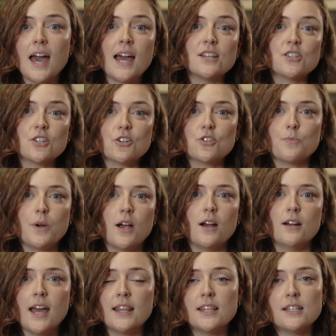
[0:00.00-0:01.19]
Add a search
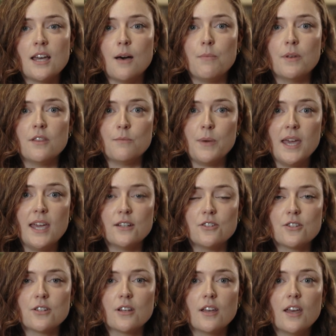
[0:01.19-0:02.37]
bar at the top of the
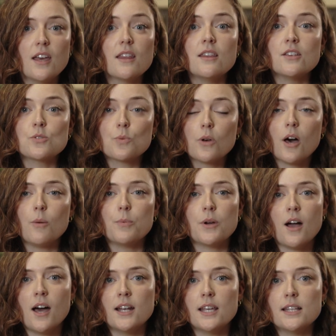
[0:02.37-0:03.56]
page. This will help your
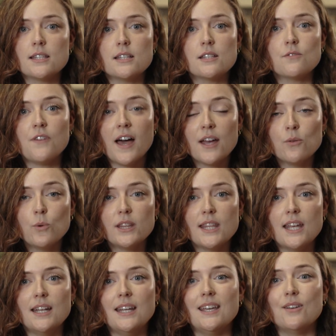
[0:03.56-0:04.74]
audiences find what
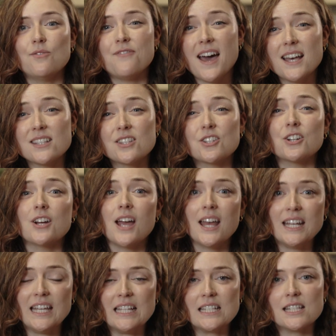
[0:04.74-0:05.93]
they need faster
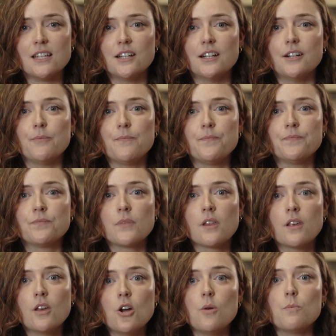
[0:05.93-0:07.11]
and easier
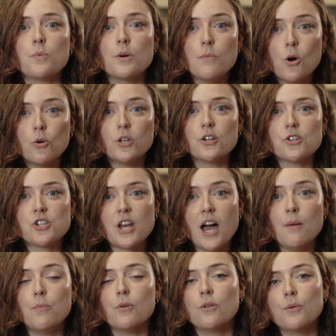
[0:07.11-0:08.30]
promote your
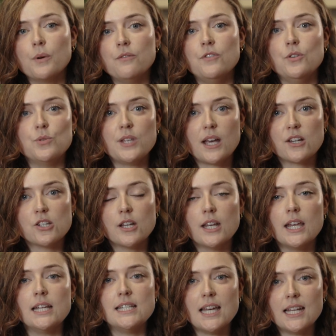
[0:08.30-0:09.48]
shop or review section
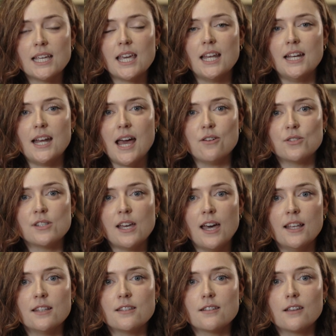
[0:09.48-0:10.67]
in dedicated house
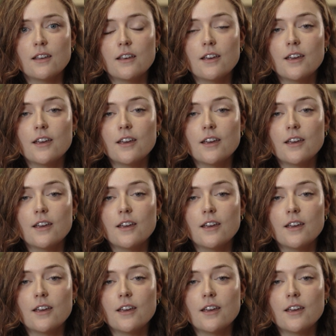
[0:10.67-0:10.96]
ads.